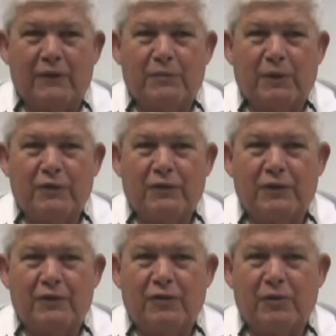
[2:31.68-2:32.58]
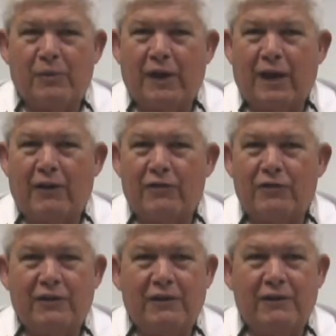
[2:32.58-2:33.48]
especially the
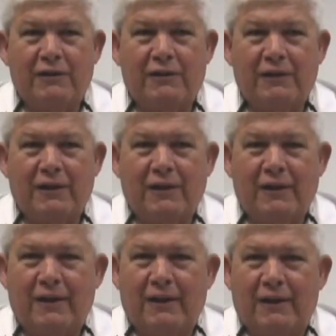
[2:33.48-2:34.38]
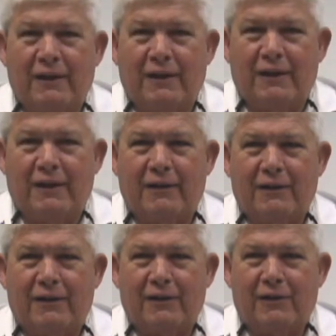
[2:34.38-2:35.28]
terminology and and
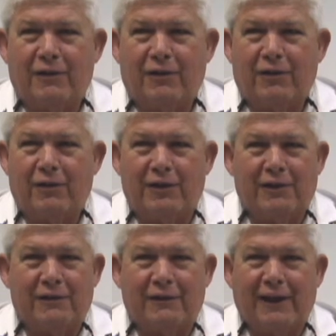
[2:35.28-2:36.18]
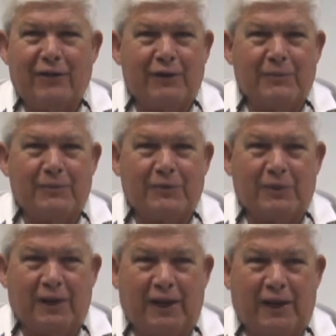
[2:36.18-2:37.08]
uh, you know all the uh, acronyms that
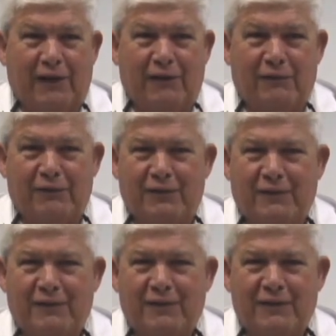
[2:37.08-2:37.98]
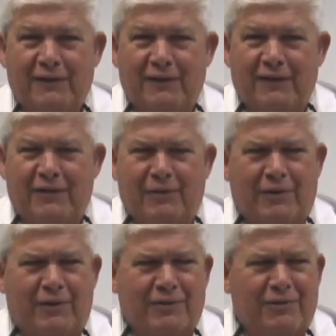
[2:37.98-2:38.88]
we have, and everybody
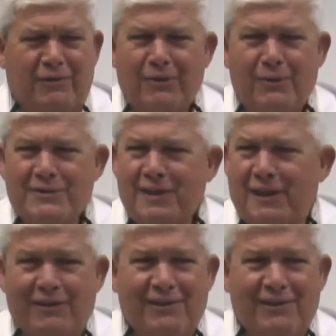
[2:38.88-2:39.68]
goes, "What's that?"